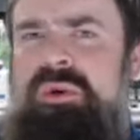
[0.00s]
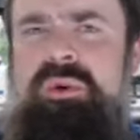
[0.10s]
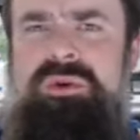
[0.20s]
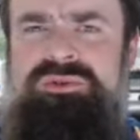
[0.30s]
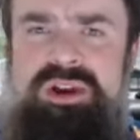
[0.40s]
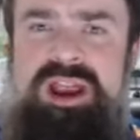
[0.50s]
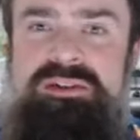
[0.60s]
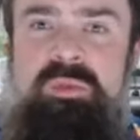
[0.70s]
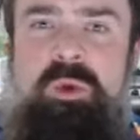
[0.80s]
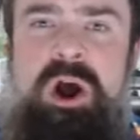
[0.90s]
or trying
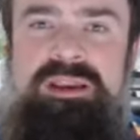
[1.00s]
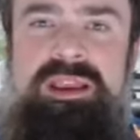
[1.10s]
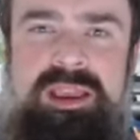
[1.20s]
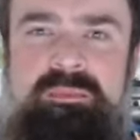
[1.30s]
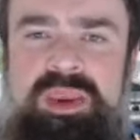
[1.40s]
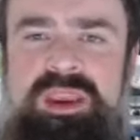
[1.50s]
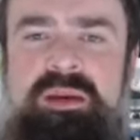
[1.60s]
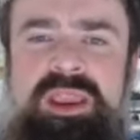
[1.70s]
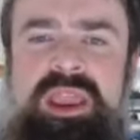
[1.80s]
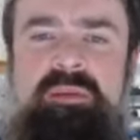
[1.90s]
to walk again,
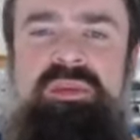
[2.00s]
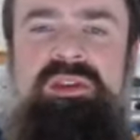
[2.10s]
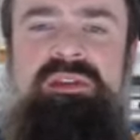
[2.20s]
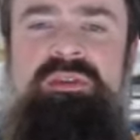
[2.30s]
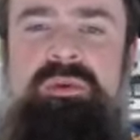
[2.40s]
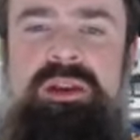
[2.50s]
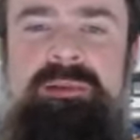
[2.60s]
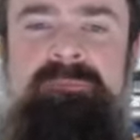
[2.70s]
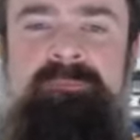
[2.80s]
becoming ambulatory.